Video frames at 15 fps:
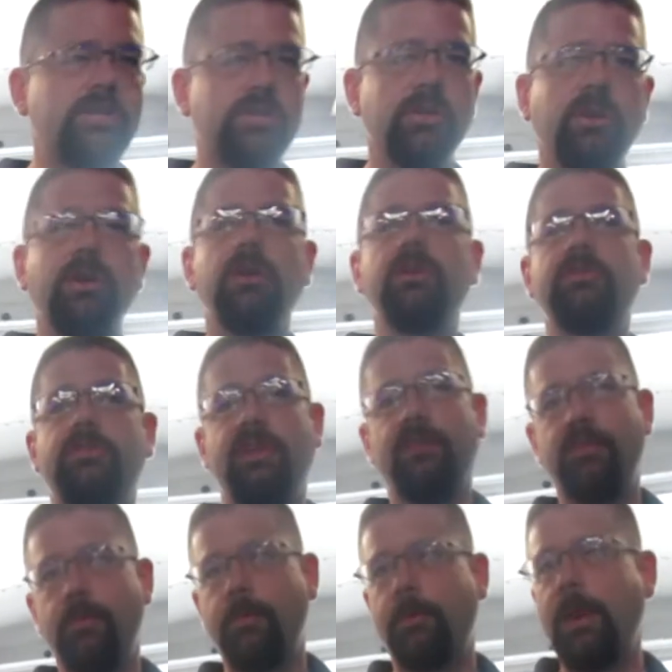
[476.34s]
sugar,
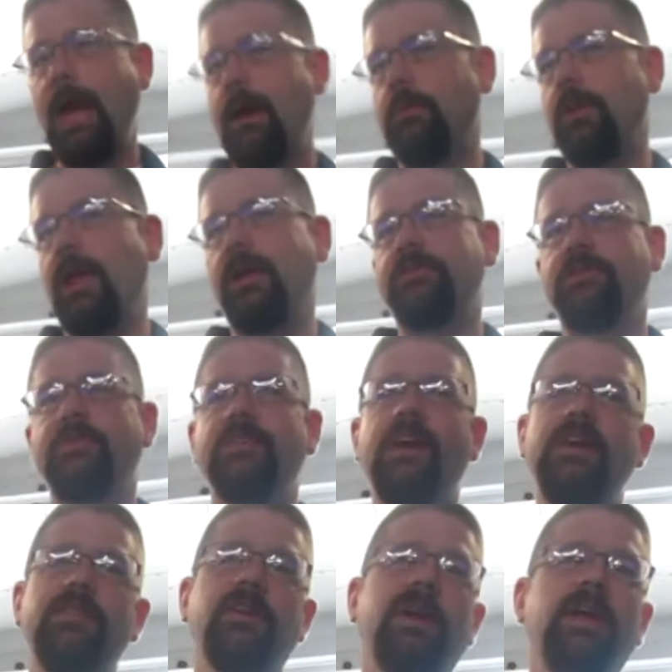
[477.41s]
stuff that metabolizes,
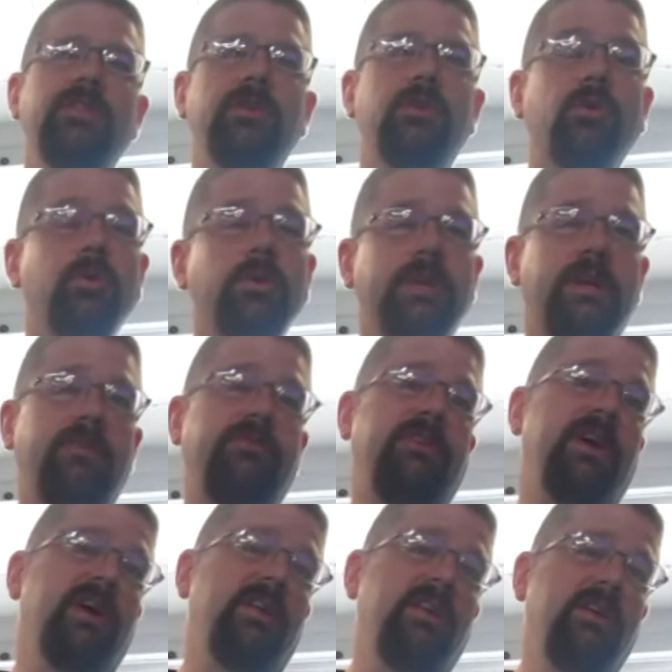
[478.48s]
and they're getting the cooling
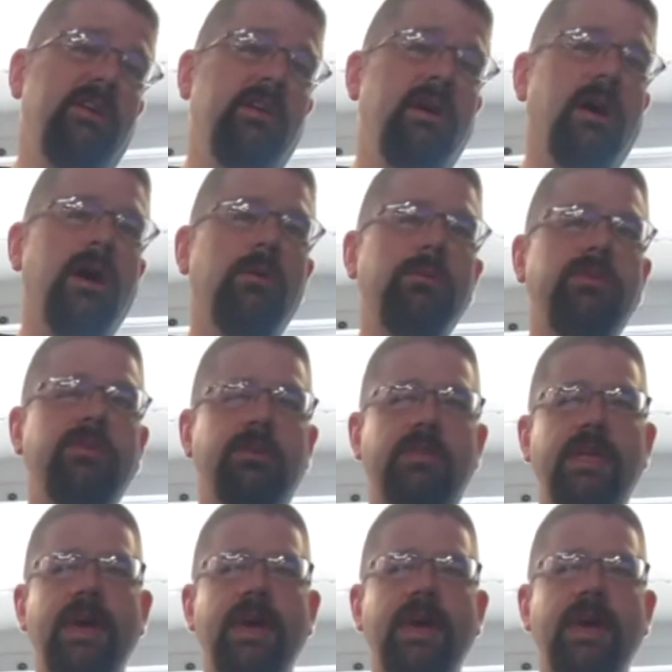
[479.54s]
effect. Uh, we took